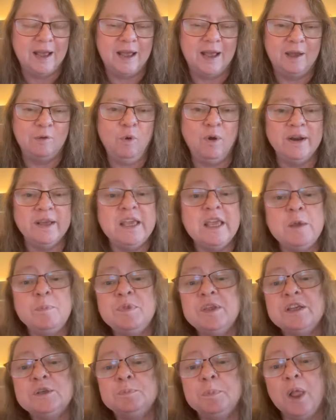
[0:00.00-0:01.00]
I want to
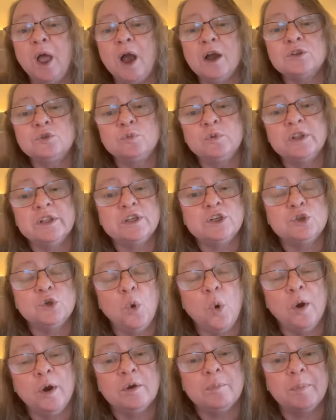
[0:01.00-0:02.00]
keep these blogs really
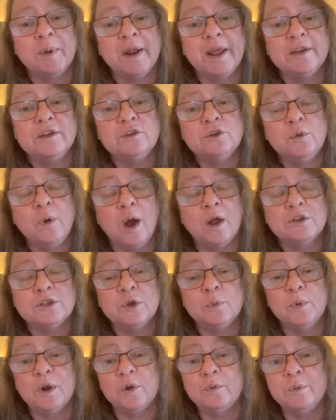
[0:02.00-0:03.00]
short, but I do
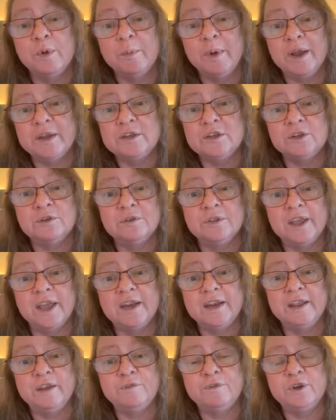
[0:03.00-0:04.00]
also want to remind you
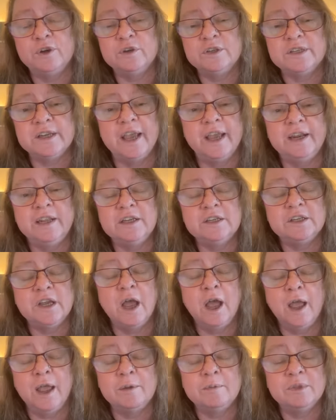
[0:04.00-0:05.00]
that if there's any
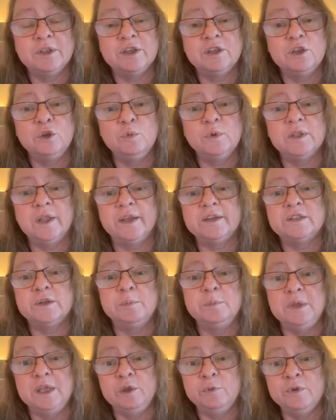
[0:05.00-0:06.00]
time that you would like
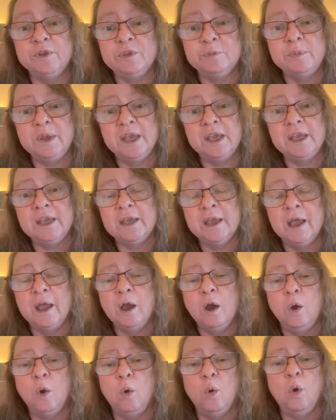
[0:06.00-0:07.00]
to meet with me
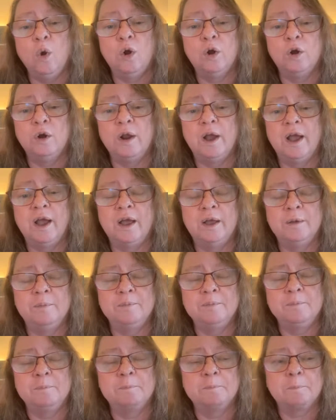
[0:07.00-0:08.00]
or
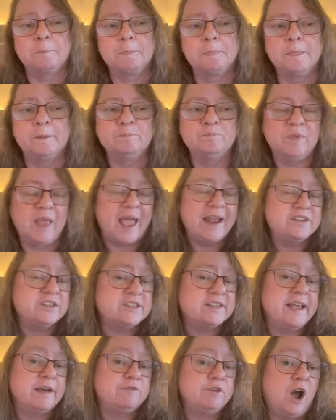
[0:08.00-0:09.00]
um,
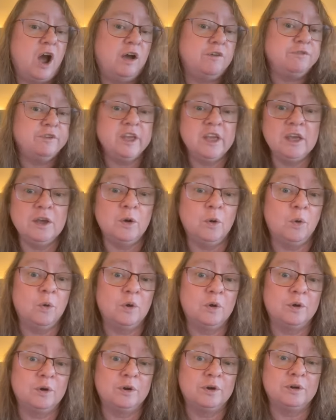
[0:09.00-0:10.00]
just have coffee
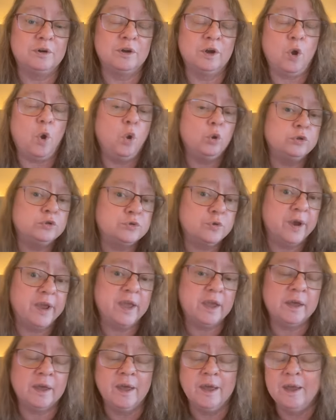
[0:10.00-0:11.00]
or a cold
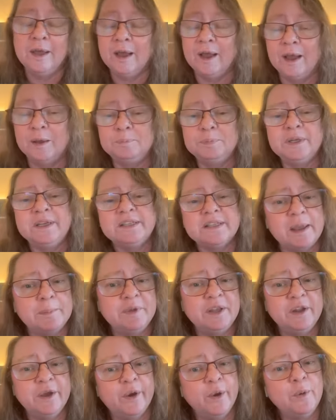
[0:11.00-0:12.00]
drink, uh, please let
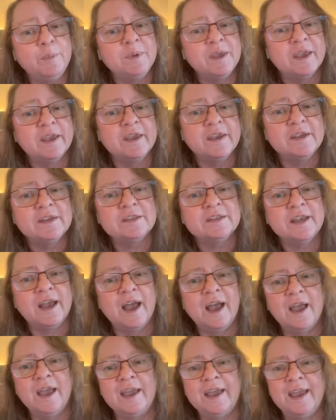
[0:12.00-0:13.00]
me know because
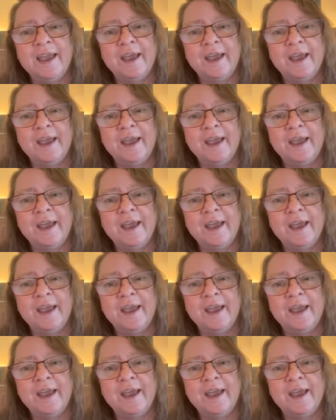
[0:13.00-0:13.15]
I